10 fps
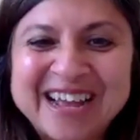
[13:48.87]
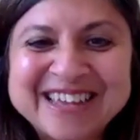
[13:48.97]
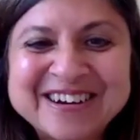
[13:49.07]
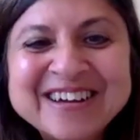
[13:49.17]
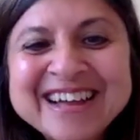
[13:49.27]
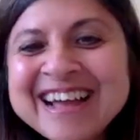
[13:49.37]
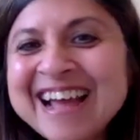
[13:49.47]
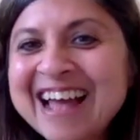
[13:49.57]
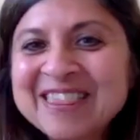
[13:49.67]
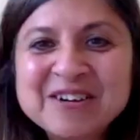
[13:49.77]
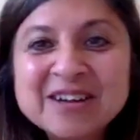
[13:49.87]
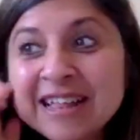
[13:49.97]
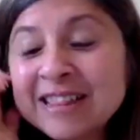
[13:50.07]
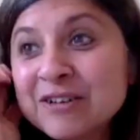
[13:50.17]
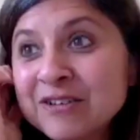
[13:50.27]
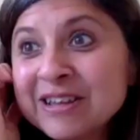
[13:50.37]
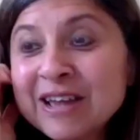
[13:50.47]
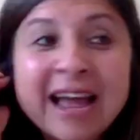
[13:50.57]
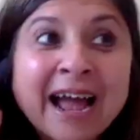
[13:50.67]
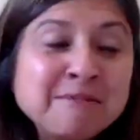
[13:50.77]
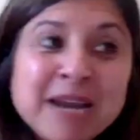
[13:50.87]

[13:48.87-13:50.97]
And they're, I mean,